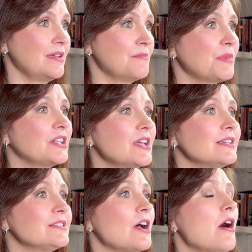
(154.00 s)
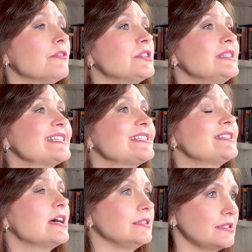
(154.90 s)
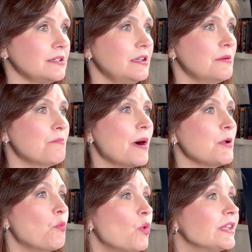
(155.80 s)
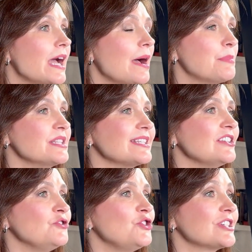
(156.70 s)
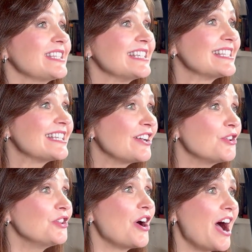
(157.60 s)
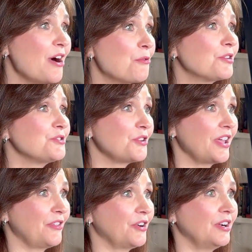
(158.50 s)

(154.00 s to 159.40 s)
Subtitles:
My clients are often stunned by what happens in just a single hour together.